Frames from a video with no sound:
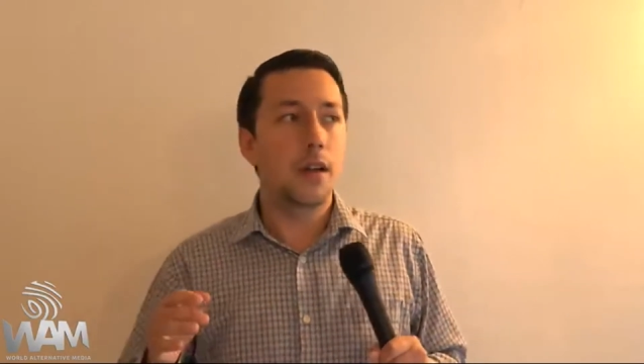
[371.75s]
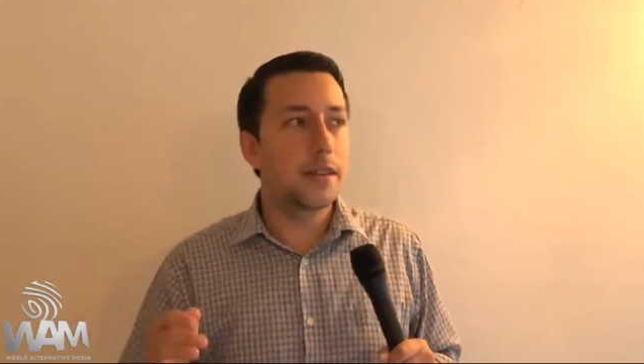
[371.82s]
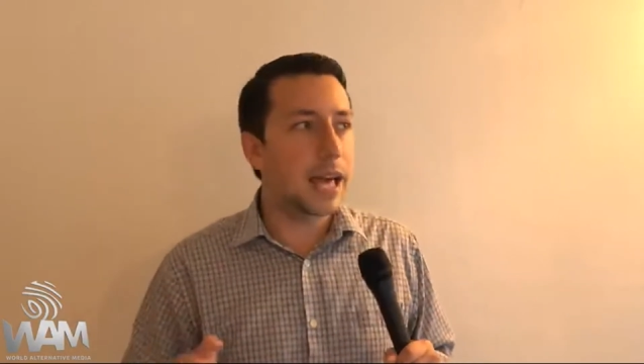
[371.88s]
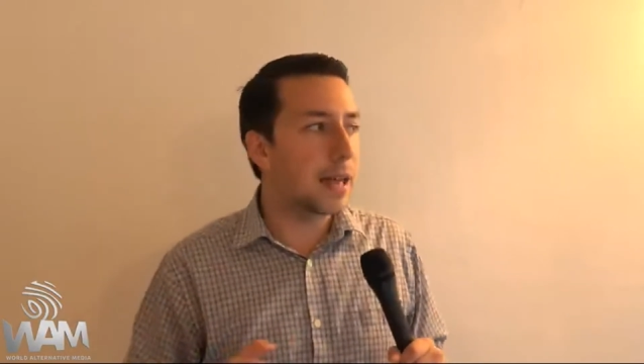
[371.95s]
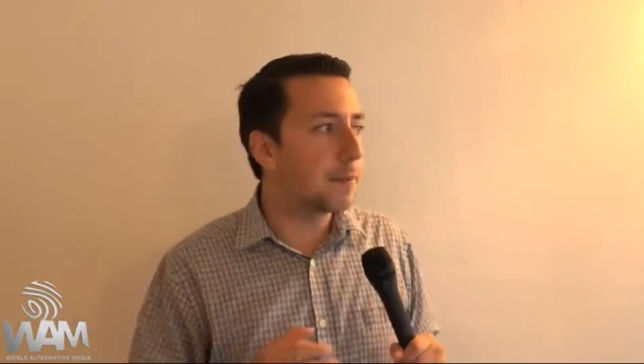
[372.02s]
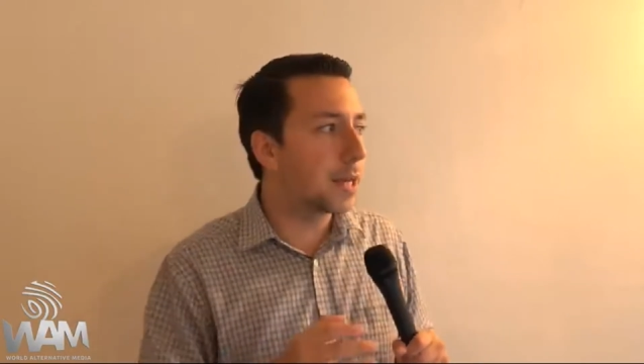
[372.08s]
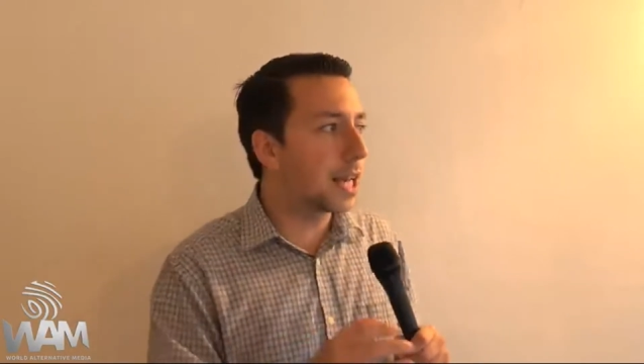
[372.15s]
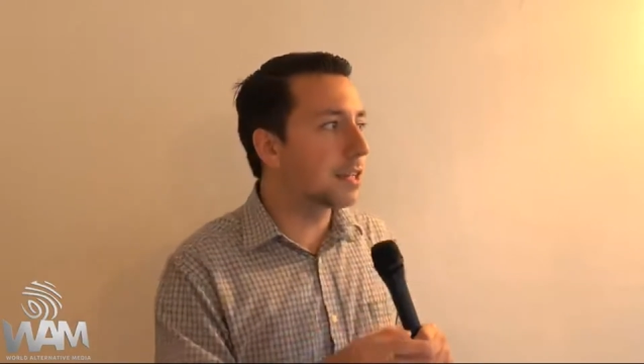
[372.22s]

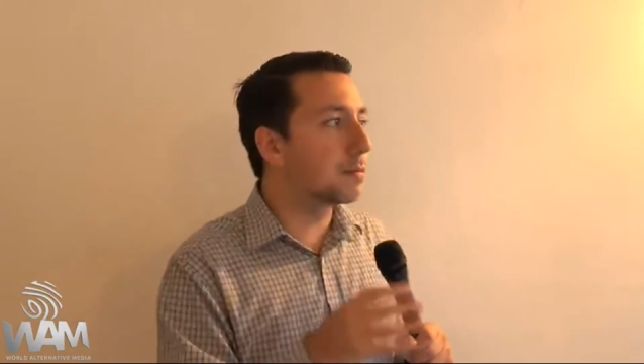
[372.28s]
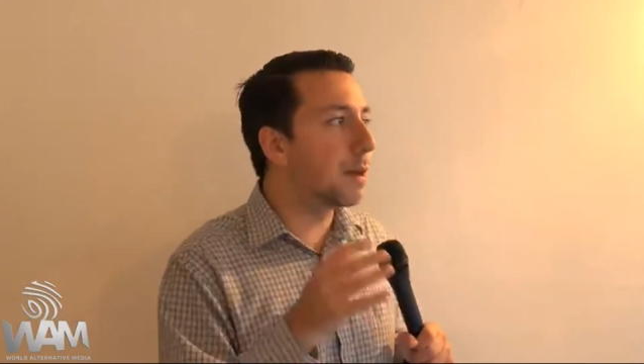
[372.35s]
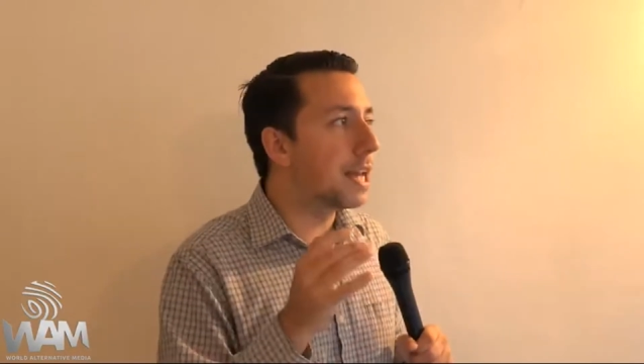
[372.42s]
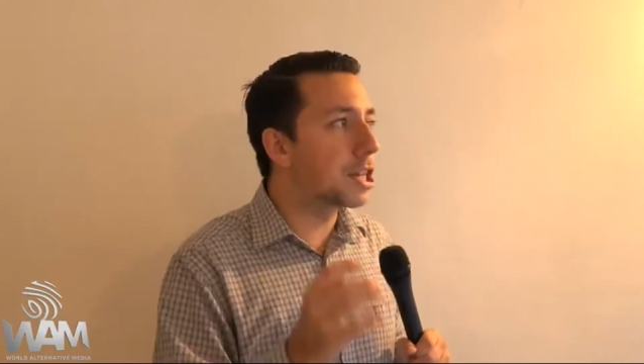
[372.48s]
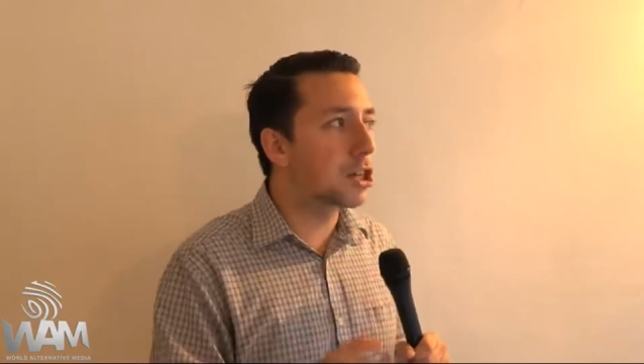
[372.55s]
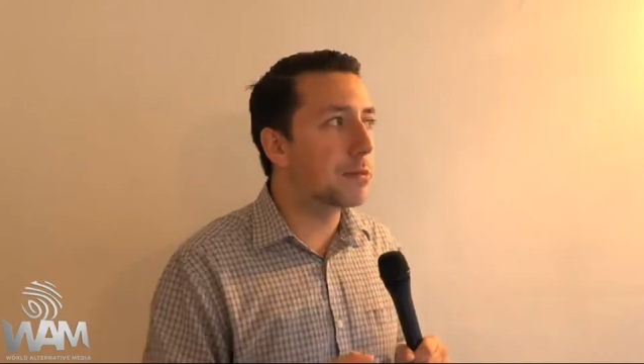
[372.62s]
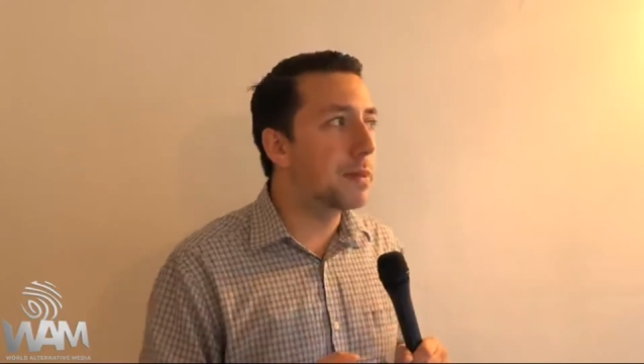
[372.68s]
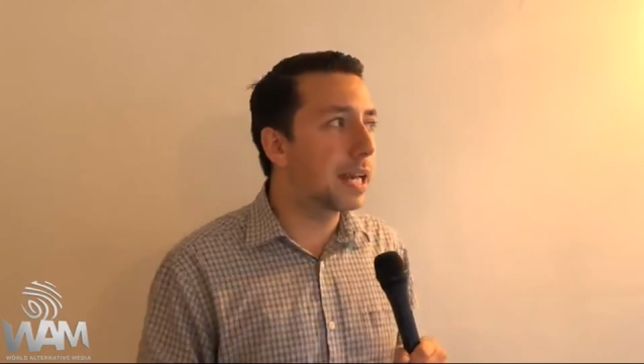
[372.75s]
Yeah, because
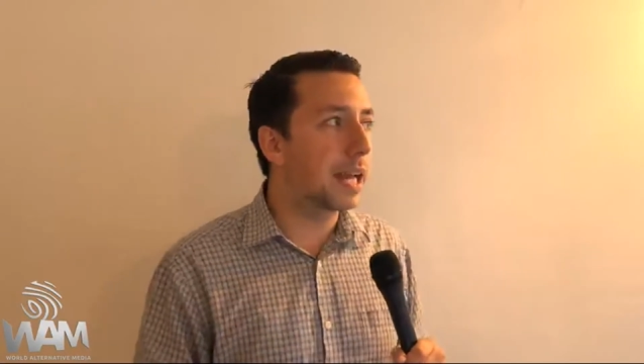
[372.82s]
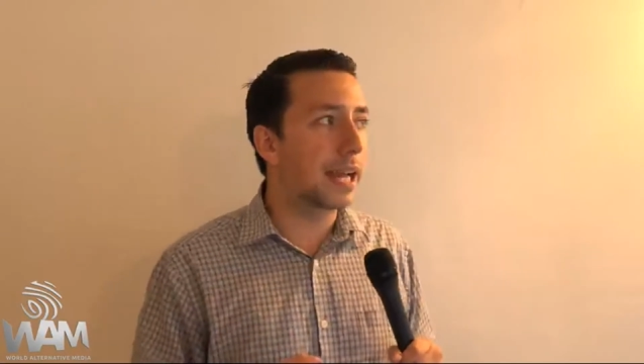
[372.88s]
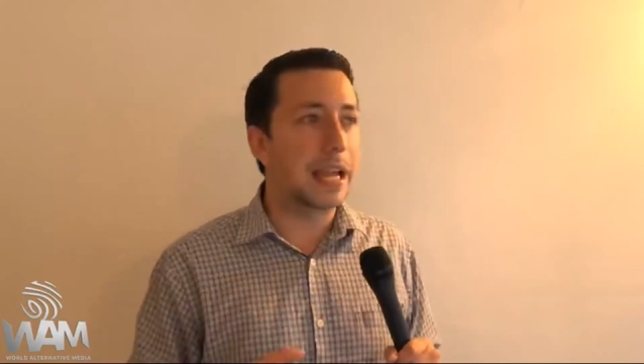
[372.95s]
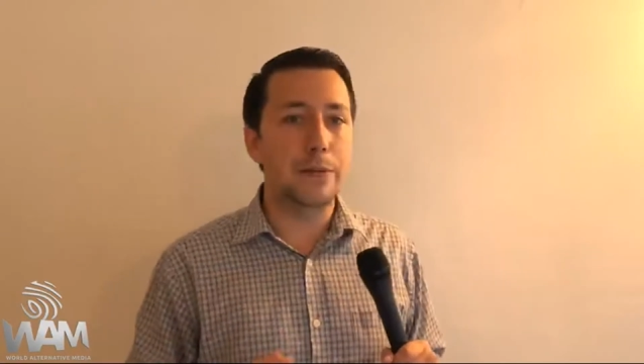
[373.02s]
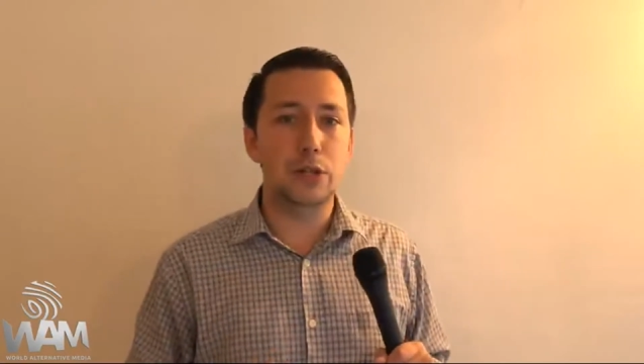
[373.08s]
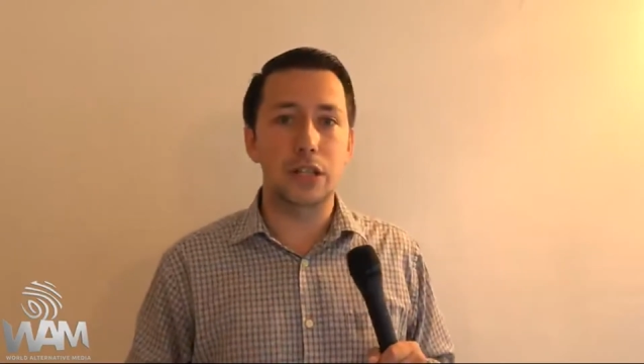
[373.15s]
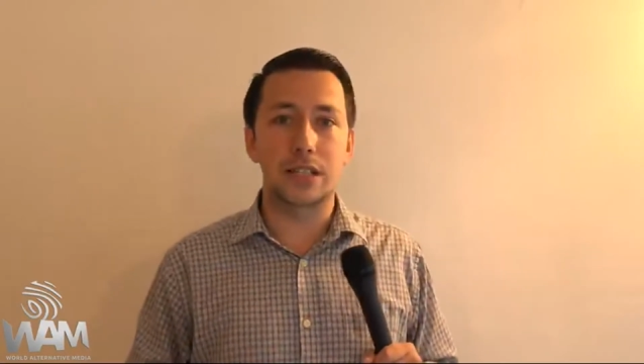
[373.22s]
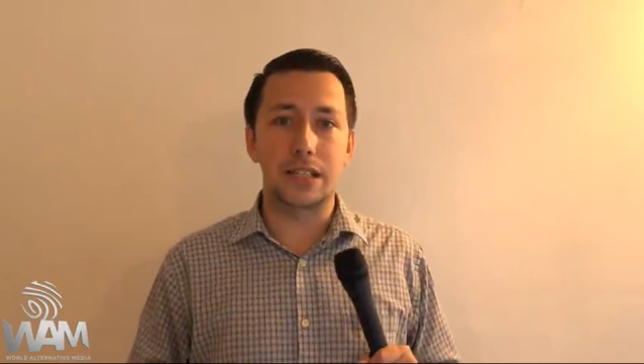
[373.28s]
mainstream media
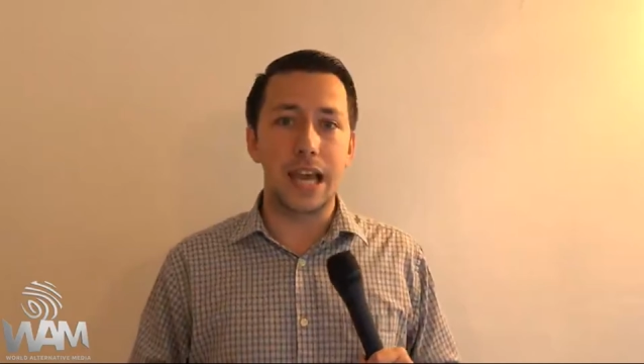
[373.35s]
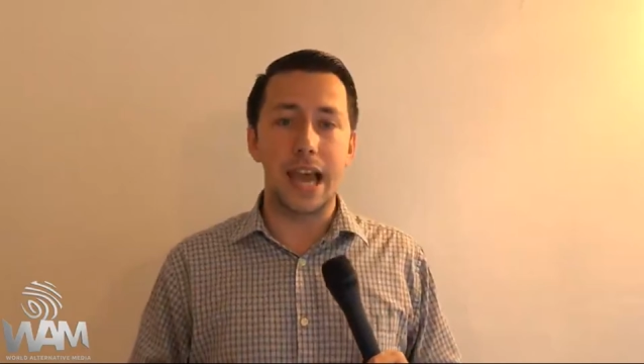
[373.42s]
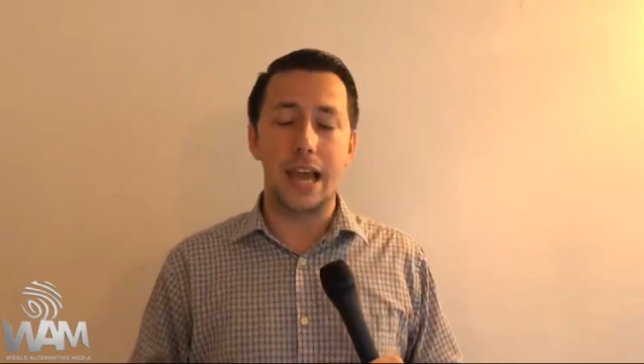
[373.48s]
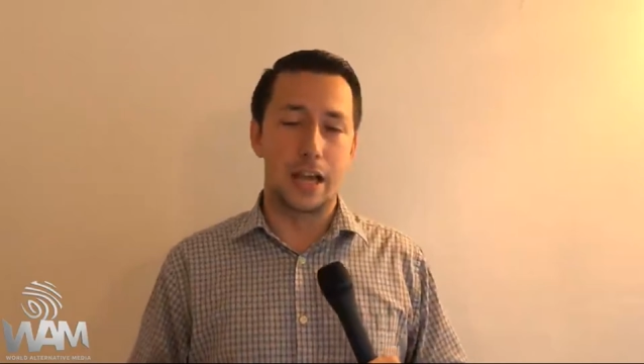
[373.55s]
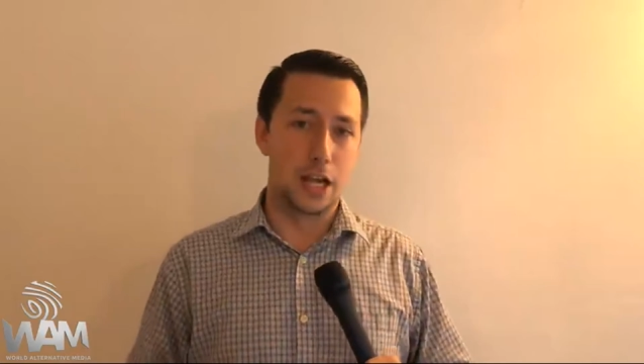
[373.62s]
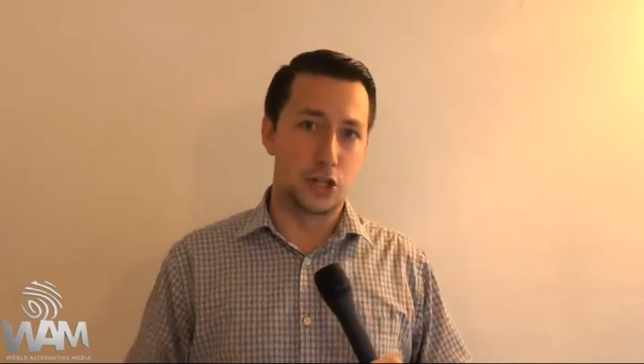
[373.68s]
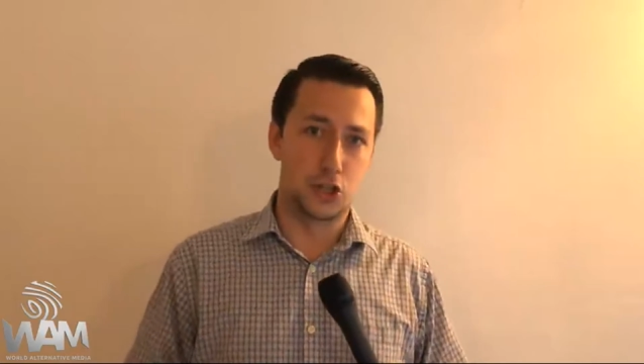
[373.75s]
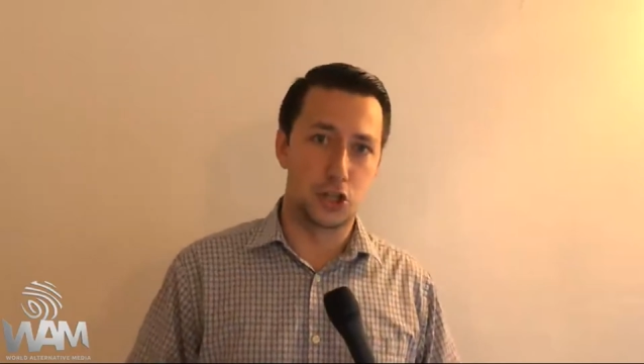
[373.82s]
keeps just
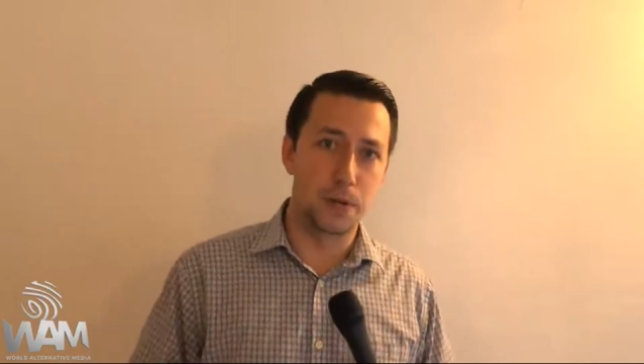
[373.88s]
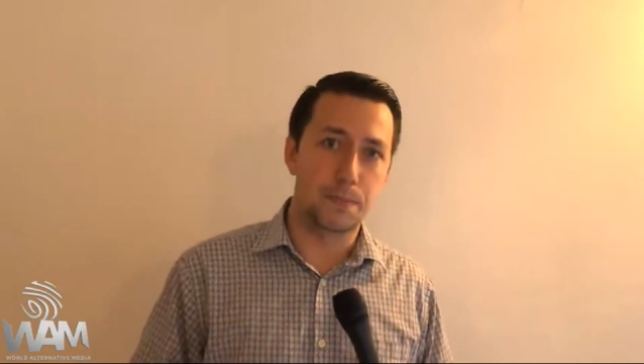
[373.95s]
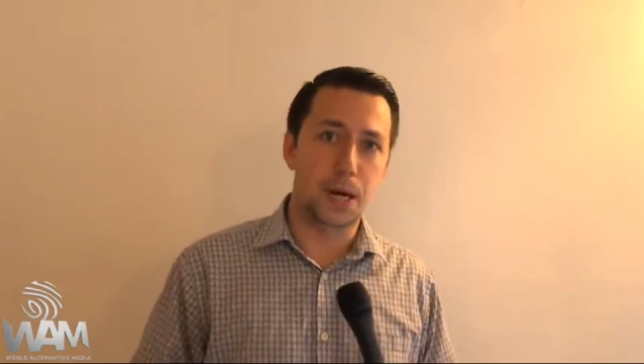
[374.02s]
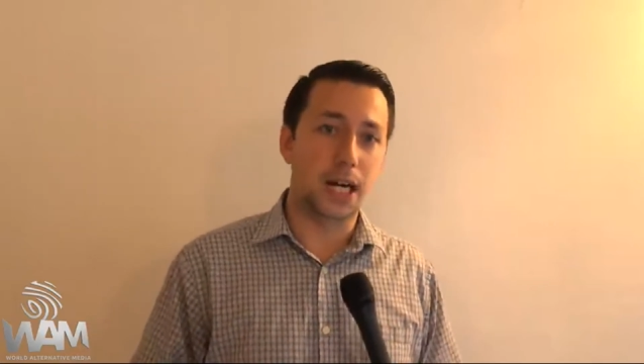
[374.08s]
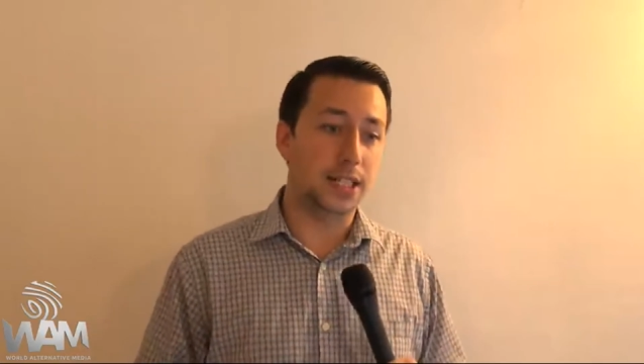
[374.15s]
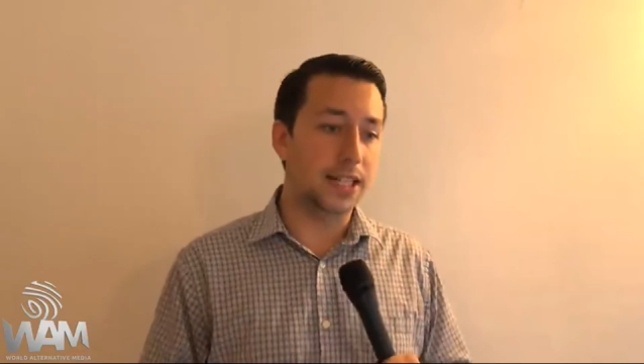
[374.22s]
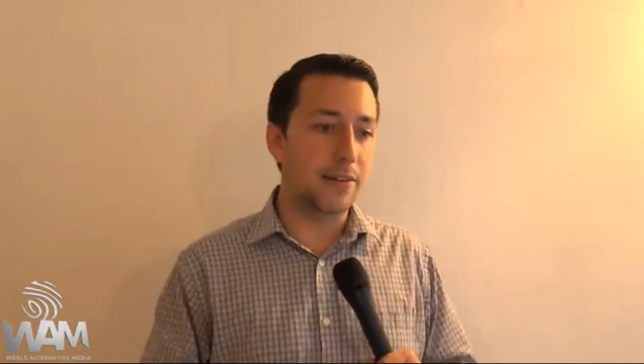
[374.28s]
saying it's debunked.